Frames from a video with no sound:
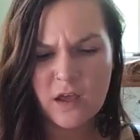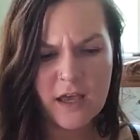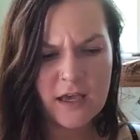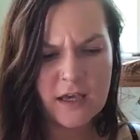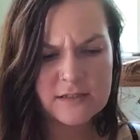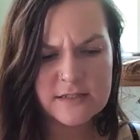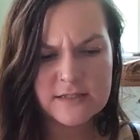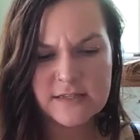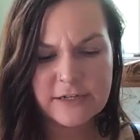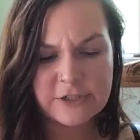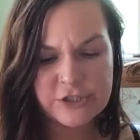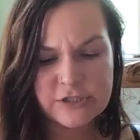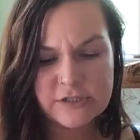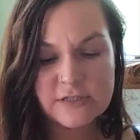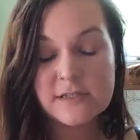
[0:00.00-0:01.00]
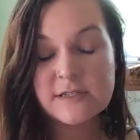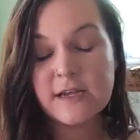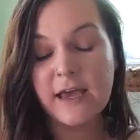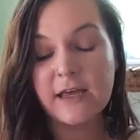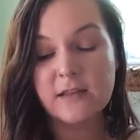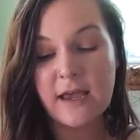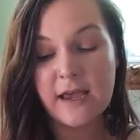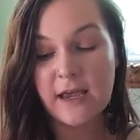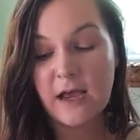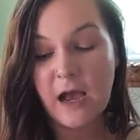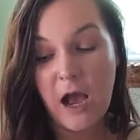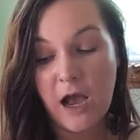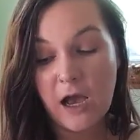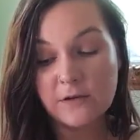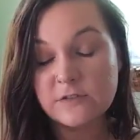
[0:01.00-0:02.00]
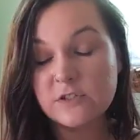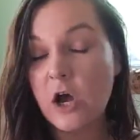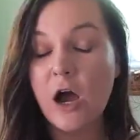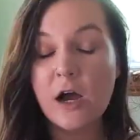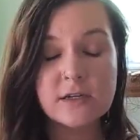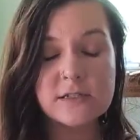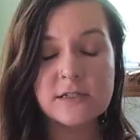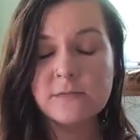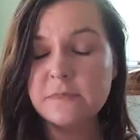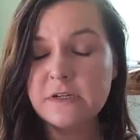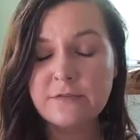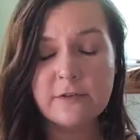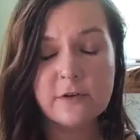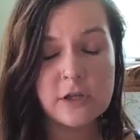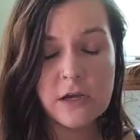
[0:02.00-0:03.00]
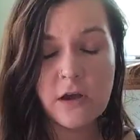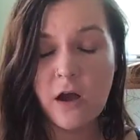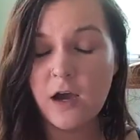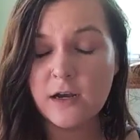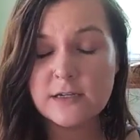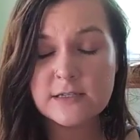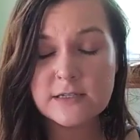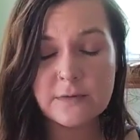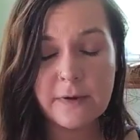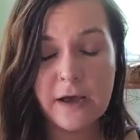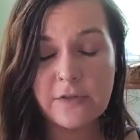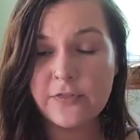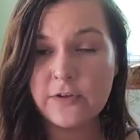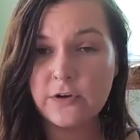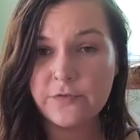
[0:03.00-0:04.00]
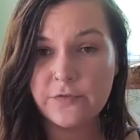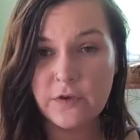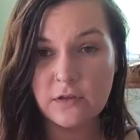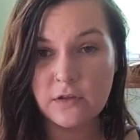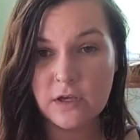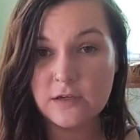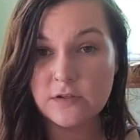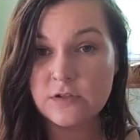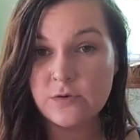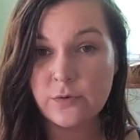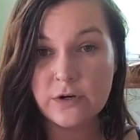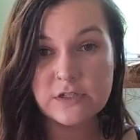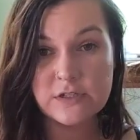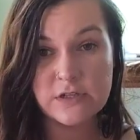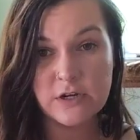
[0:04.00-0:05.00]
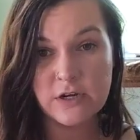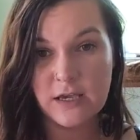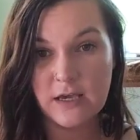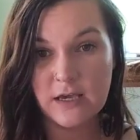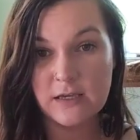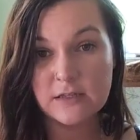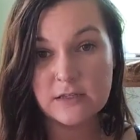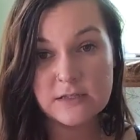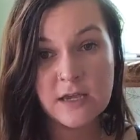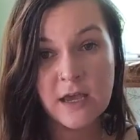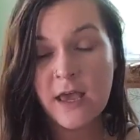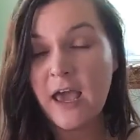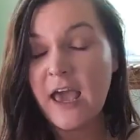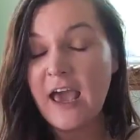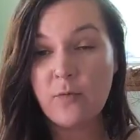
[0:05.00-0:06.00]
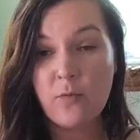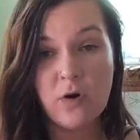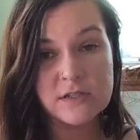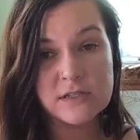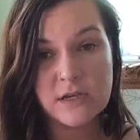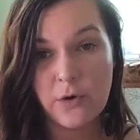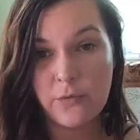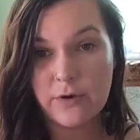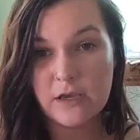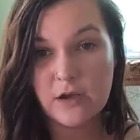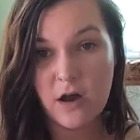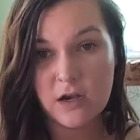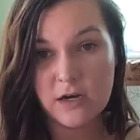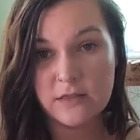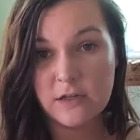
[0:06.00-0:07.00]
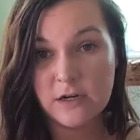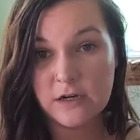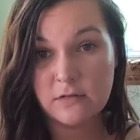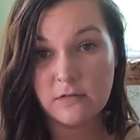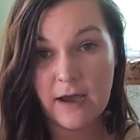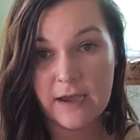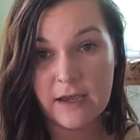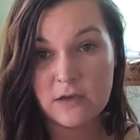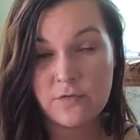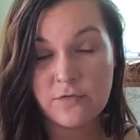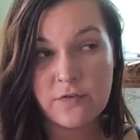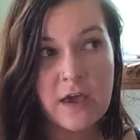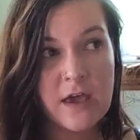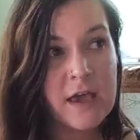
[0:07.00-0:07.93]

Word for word: in sessions and they have talked and been really honest about their feelings towards their kids and what's going on in their life.